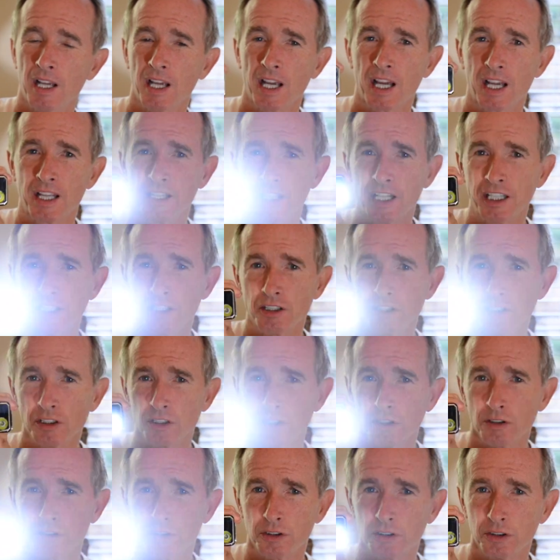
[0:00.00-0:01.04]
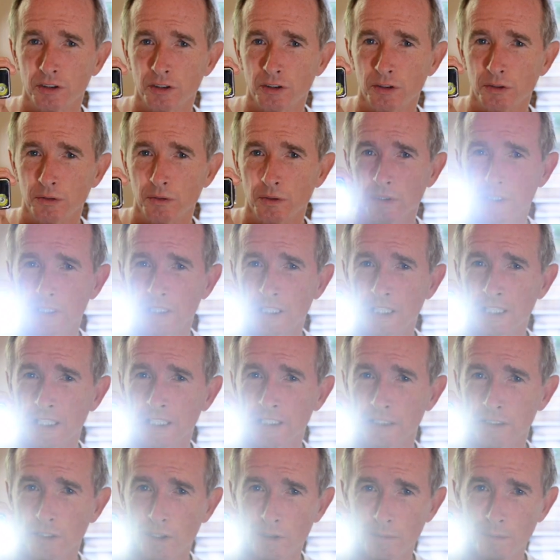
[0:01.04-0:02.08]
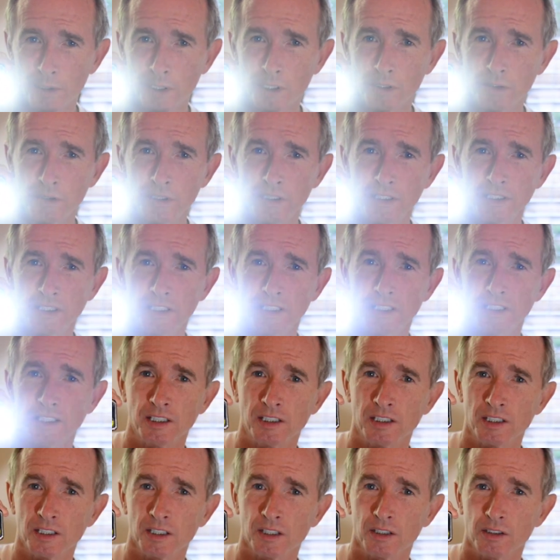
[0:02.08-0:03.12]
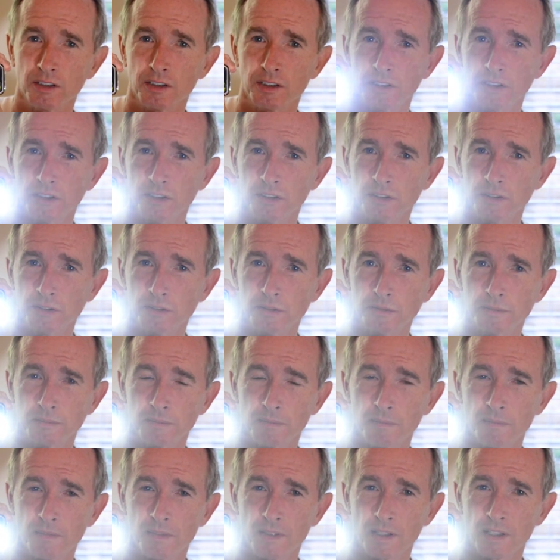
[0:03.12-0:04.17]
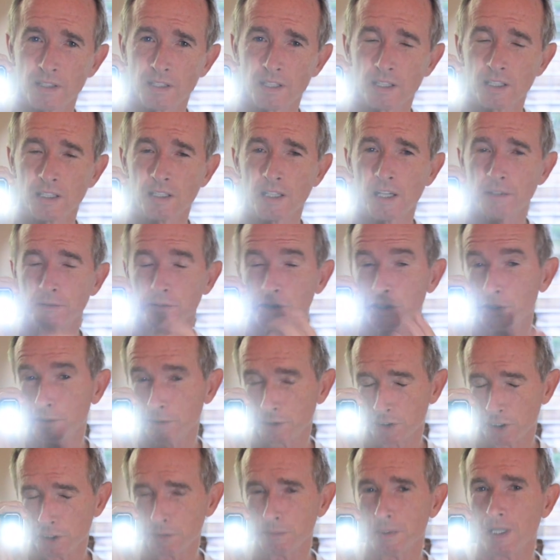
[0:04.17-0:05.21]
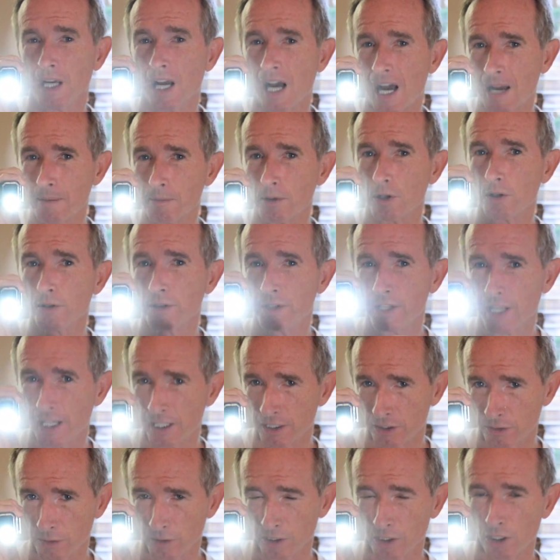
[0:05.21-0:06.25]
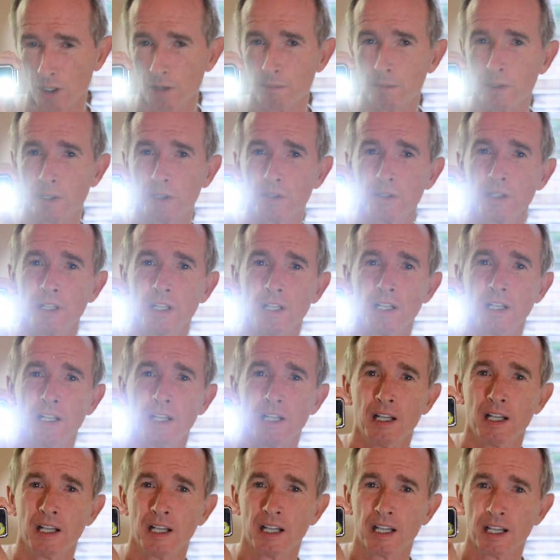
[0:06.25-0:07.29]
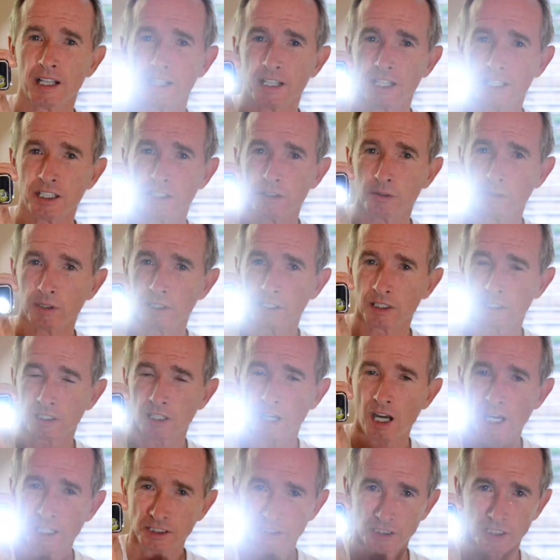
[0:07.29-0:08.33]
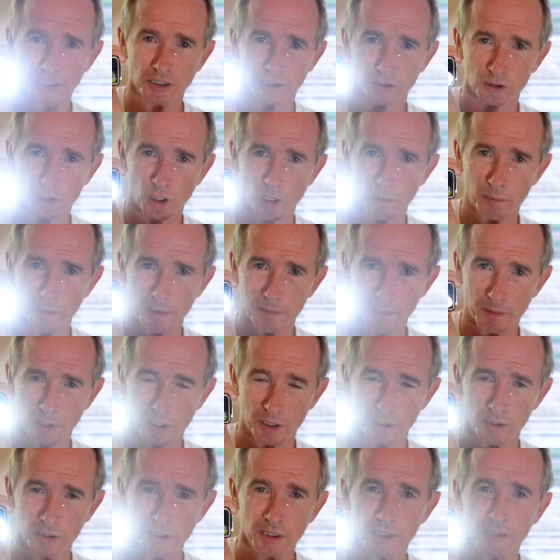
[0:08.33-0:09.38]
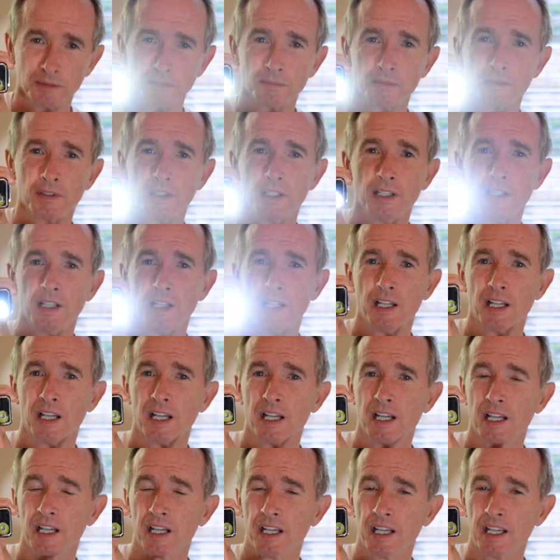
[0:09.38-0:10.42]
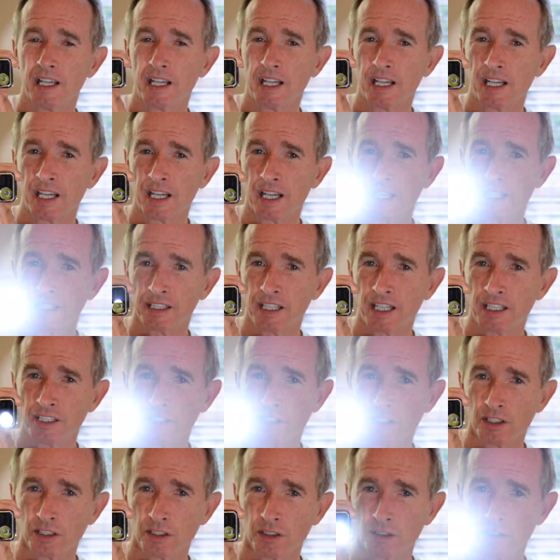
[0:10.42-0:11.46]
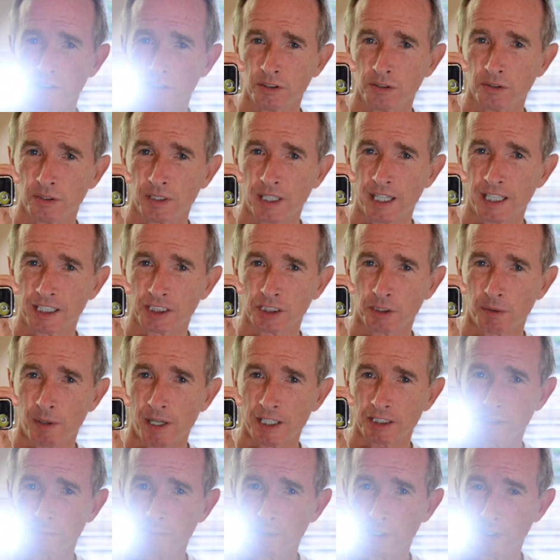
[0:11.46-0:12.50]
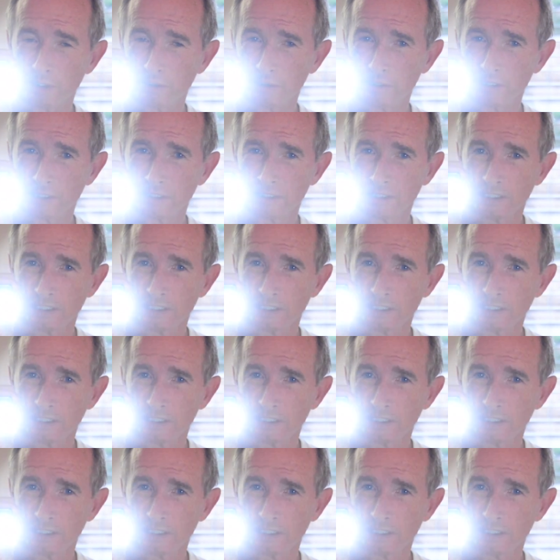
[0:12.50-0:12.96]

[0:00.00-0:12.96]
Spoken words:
And then you can go to low mode, you can go to, high mode, then to a low mode, and then to a constant strobing mode, and then you can go to an SOS mode.